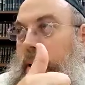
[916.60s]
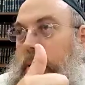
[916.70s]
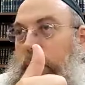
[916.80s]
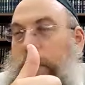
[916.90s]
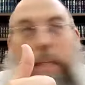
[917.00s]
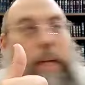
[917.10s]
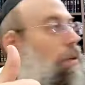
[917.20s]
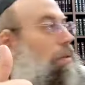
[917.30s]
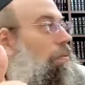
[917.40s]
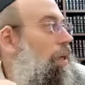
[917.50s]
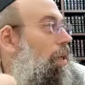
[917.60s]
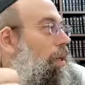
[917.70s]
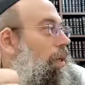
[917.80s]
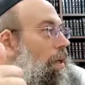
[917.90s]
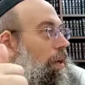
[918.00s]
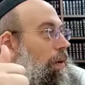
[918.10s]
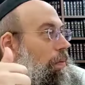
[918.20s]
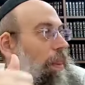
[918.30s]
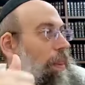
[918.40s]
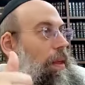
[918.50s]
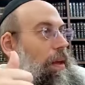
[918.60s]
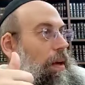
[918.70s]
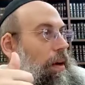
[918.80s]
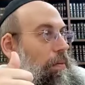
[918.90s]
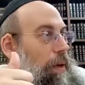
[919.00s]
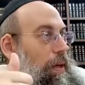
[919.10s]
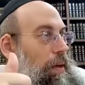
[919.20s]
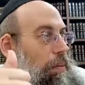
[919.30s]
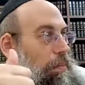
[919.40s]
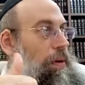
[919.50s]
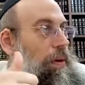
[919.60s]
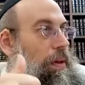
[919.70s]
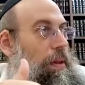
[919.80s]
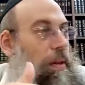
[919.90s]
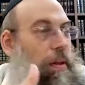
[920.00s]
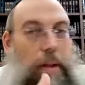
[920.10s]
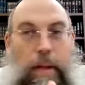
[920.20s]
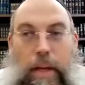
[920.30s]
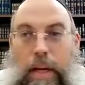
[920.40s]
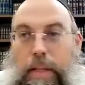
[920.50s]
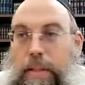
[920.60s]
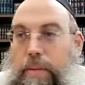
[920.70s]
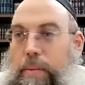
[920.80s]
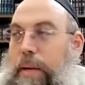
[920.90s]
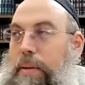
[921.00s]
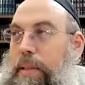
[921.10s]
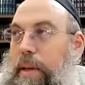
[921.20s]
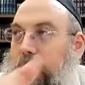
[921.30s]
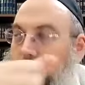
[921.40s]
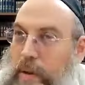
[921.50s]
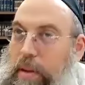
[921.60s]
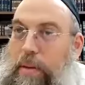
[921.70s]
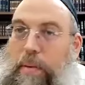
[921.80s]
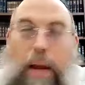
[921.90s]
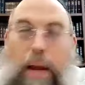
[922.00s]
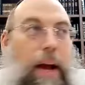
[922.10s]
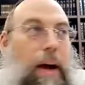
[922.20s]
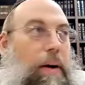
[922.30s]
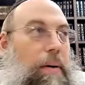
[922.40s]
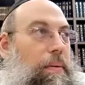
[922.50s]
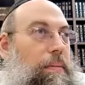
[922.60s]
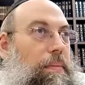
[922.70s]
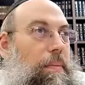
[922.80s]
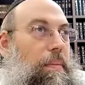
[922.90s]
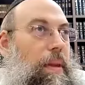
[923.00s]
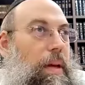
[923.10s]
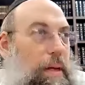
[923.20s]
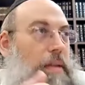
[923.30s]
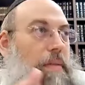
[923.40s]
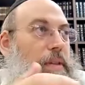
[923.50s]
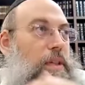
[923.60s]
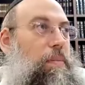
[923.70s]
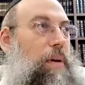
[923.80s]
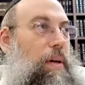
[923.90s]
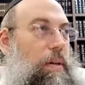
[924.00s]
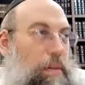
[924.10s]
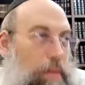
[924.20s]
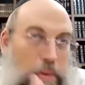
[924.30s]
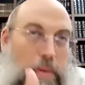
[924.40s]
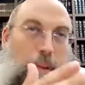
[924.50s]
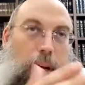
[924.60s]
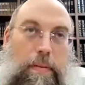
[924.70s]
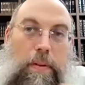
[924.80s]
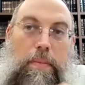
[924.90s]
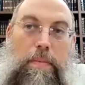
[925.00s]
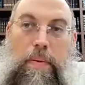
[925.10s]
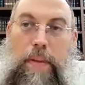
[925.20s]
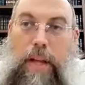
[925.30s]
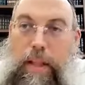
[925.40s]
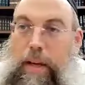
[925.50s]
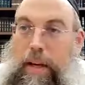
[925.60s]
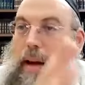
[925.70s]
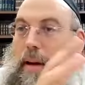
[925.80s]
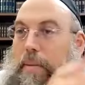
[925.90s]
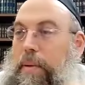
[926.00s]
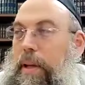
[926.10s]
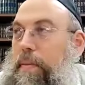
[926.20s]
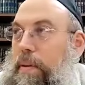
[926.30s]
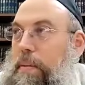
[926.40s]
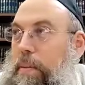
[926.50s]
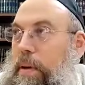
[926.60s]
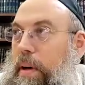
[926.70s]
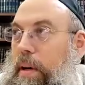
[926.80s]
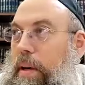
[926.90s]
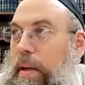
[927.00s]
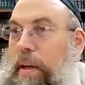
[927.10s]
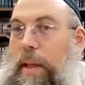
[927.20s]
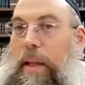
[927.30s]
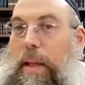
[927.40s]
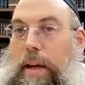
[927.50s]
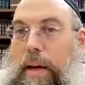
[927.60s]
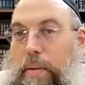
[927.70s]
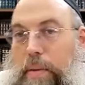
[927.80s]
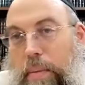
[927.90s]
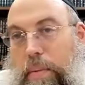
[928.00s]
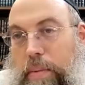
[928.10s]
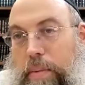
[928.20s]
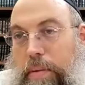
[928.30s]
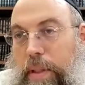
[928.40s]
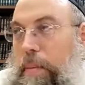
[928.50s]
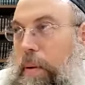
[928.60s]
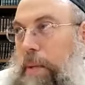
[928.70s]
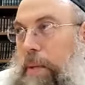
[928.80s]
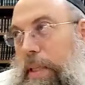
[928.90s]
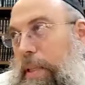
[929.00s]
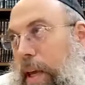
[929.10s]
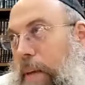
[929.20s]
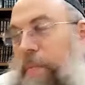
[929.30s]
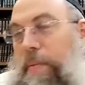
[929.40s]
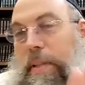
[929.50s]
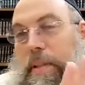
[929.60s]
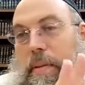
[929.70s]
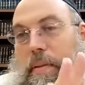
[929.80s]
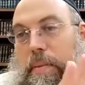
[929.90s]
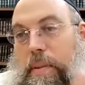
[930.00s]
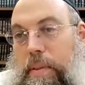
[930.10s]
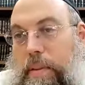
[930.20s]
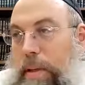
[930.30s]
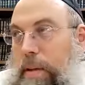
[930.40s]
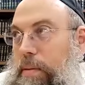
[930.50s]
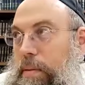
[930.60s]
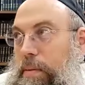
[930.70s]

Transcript: was not really a real birth, and so what's giving birth to now is the firstborn. Prove that. If you can prove that, then yeah, we'll give you the bechor. Yeah, we'll, we'll redeem it. But since you can't prove it, so you know